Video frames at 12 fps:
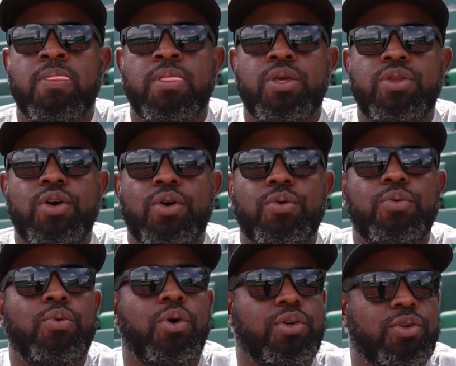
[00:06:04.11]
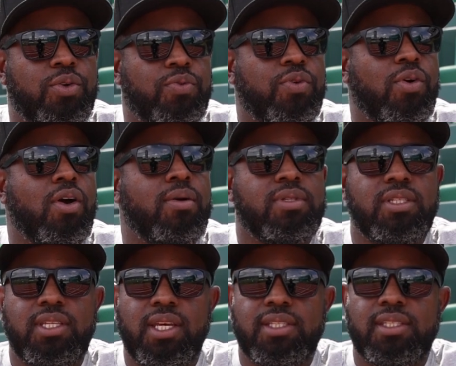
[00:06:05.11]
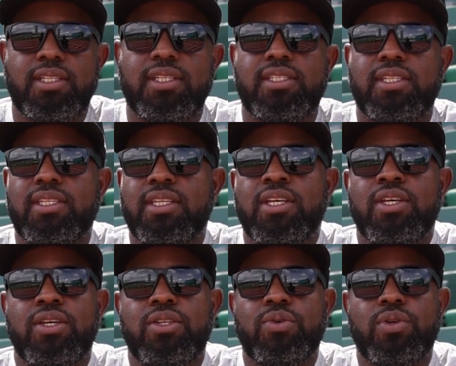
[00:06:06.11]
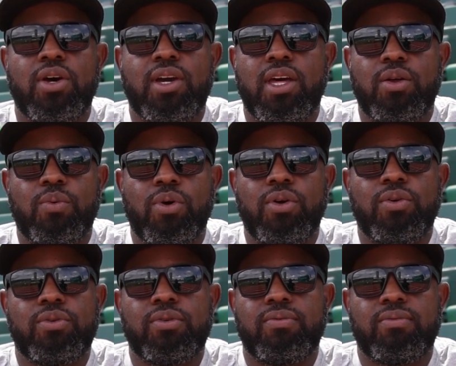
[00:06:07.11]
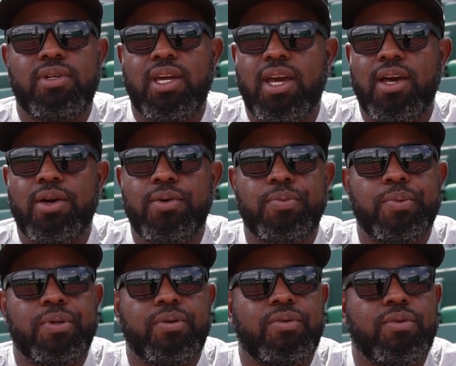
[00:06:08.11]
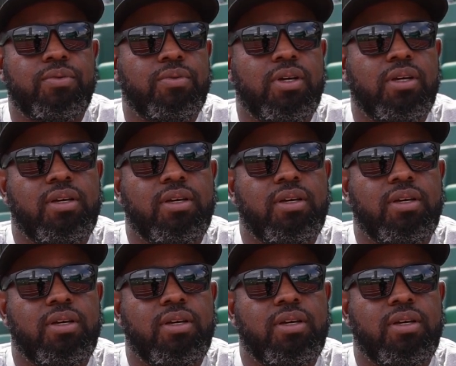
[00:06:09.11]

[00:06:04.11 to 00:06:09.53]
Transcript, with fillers: you know, working on farms in Texas and doing all kind of work and cows, uh, uh,